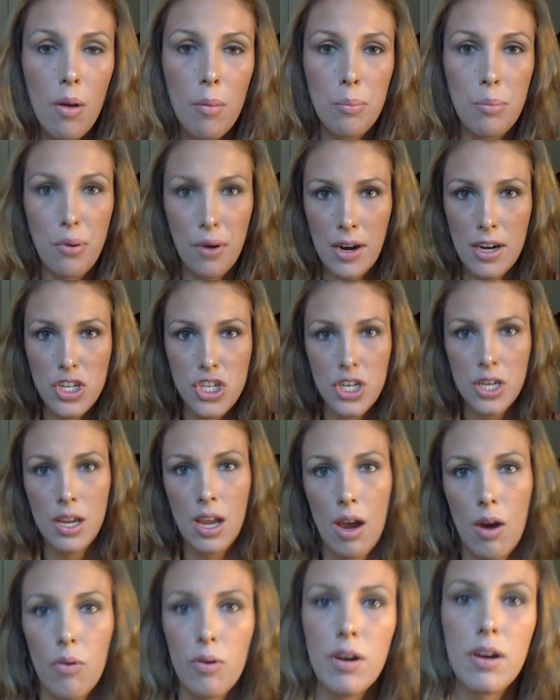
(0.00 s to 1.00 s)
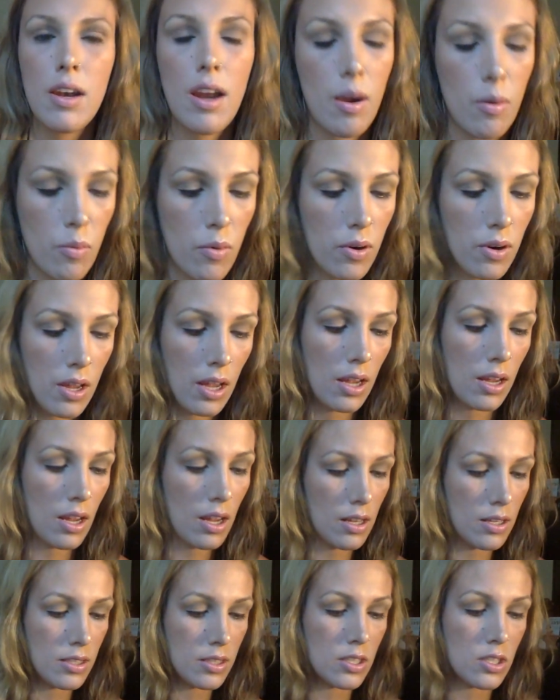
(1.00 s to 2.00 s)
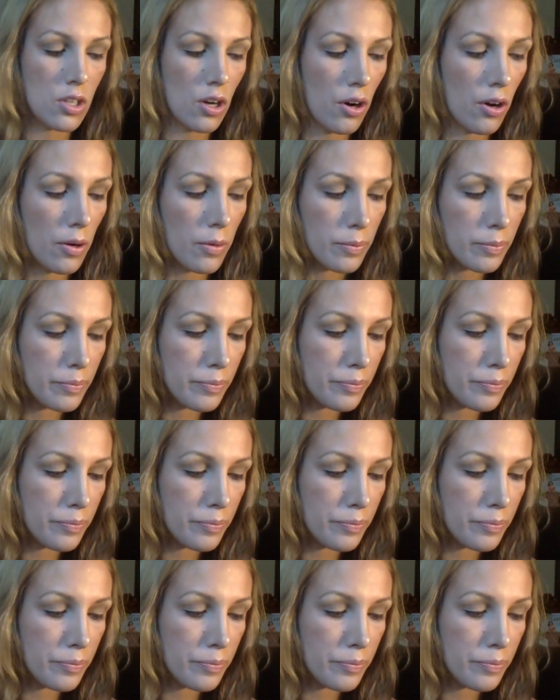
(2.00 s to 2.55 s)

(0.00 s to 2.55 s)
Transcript: branching out and networking and start